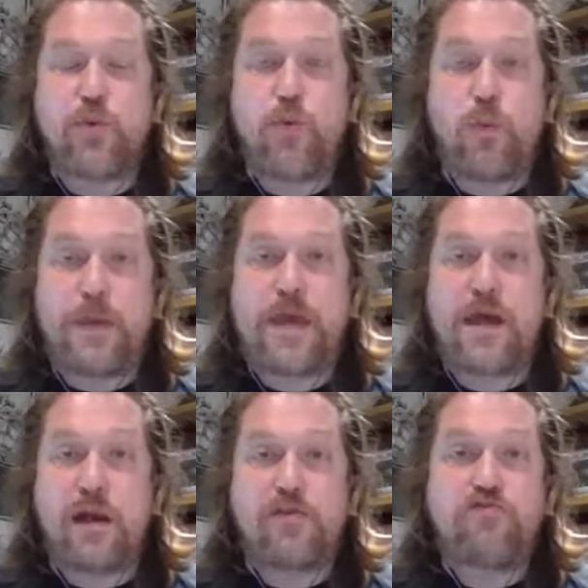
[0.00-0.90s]
will be
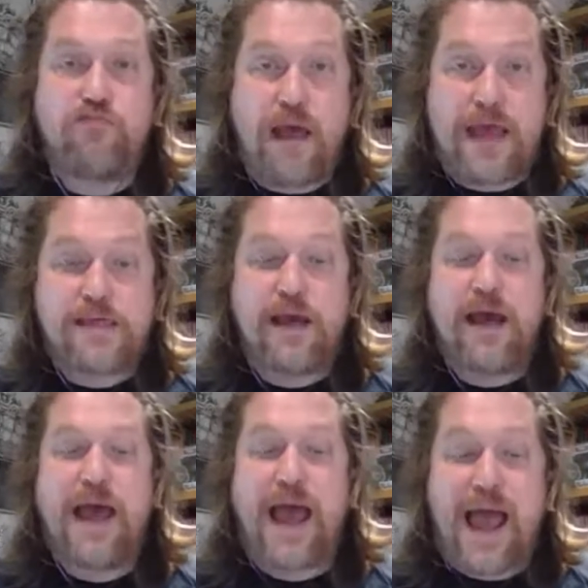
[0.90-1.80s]
colored red,
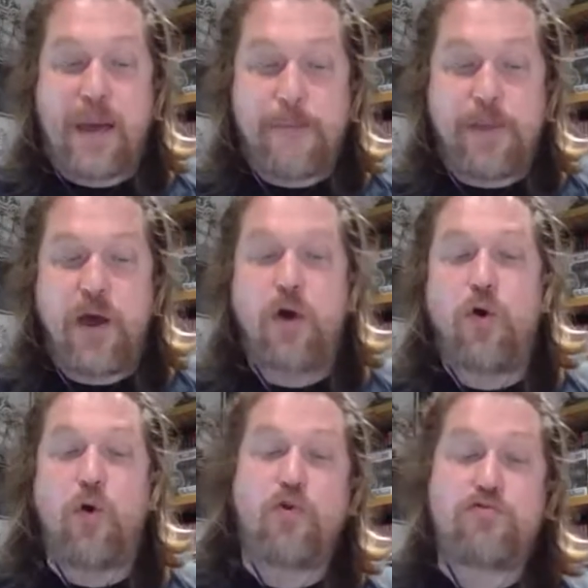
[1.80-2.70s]
amber,
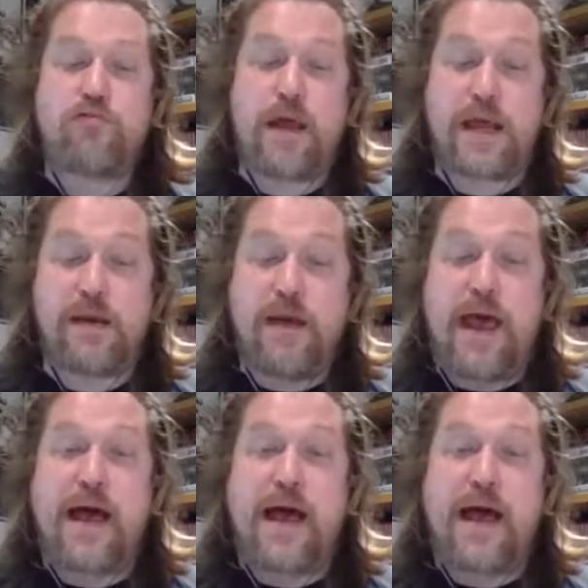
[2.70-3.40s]
or green.